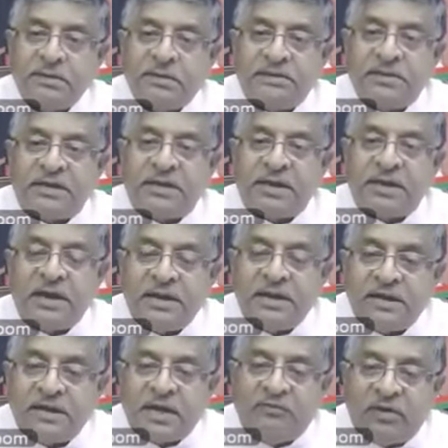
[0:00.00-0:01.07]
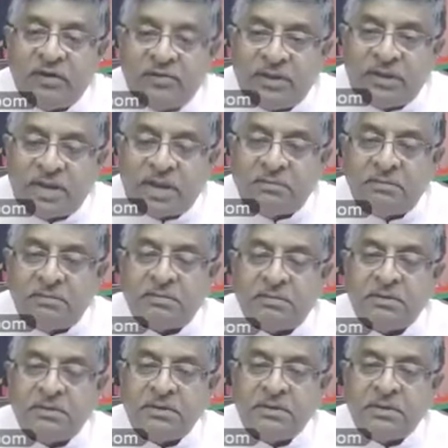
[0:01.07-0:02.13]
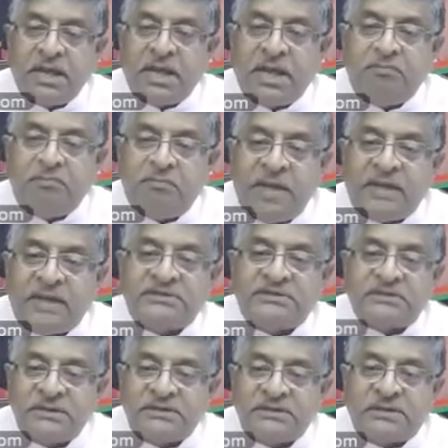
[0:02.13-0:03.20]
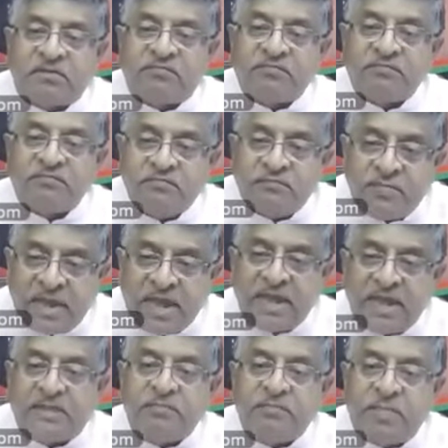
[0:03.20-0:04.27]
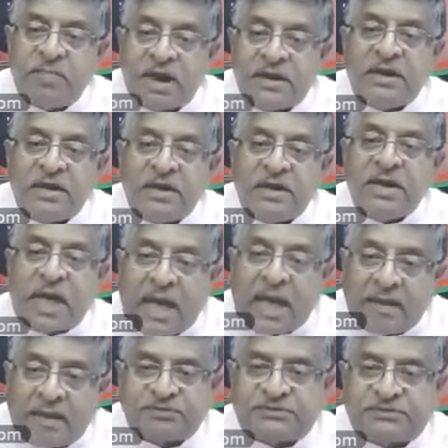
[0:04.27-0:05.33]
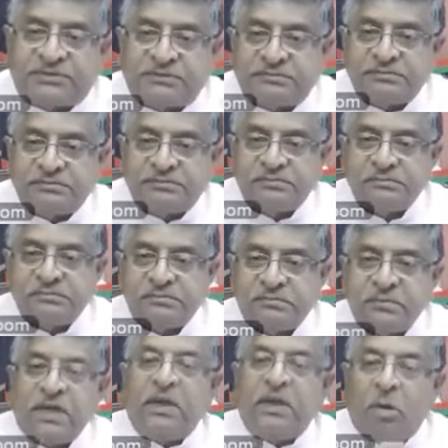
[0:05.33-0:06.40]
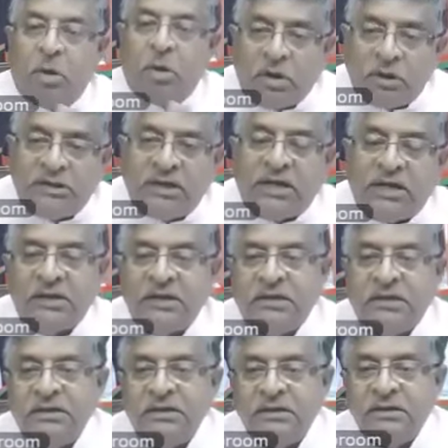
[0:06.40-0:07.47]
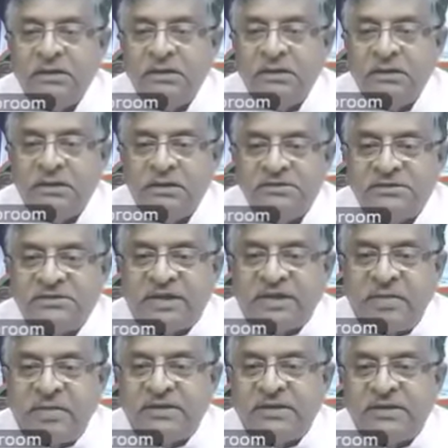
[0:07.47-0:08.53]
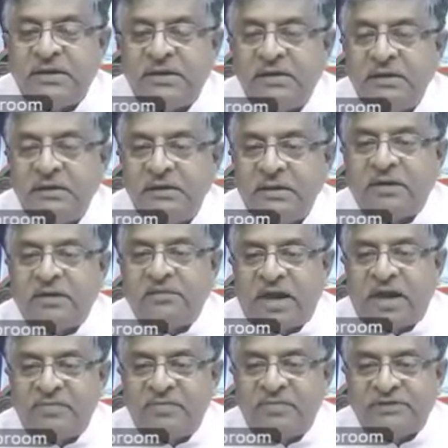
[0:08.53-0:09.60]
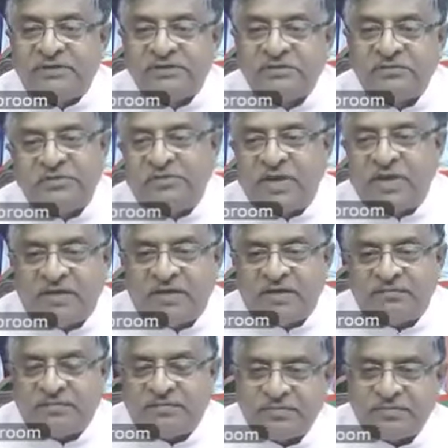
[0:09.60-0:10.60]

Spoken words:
that India will become a big center of made in India apps in all the segmented requirements which we have.